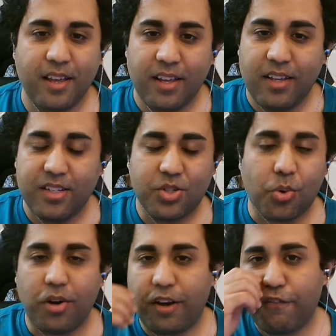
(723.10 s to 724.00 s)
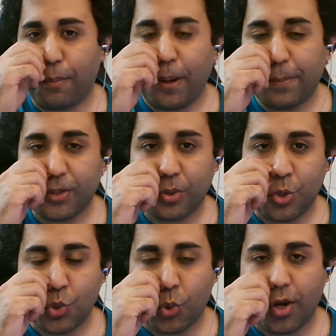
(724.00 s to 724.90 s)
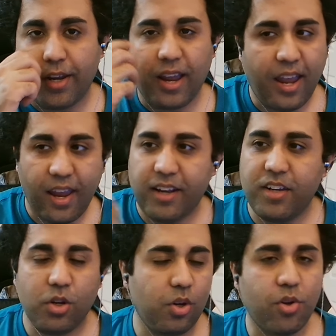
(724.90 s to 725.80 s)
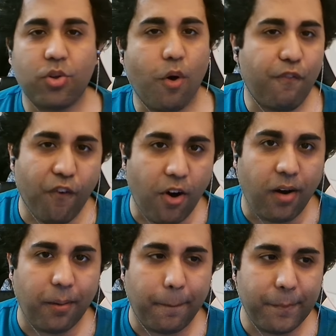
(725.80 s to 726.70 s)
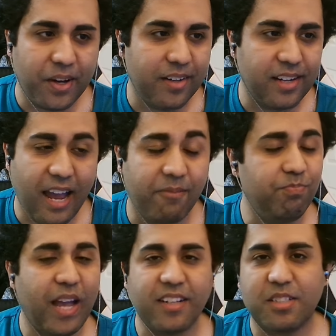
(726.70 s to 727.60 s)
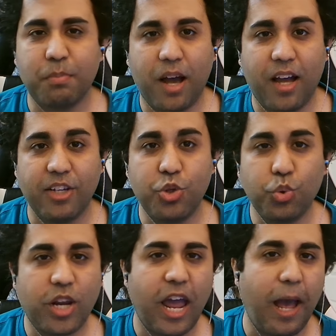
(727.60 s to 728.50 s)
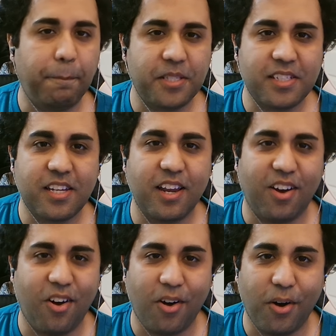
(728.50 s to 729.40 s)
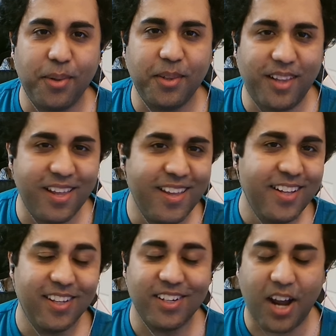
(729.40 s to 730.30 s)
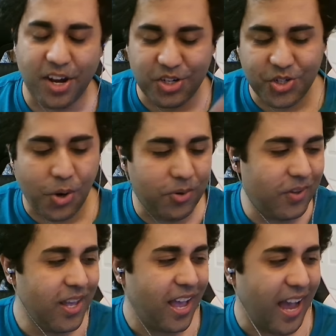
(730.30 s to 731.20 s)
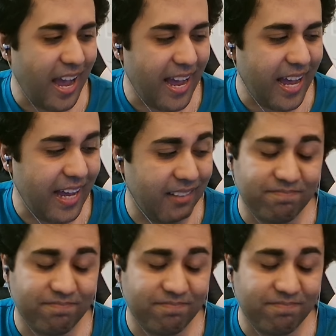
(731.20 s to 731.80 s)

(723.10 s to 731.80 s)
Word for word: story for people to enjoy and you'll go far. But yeah, that's my two caps on the entire show. Uh,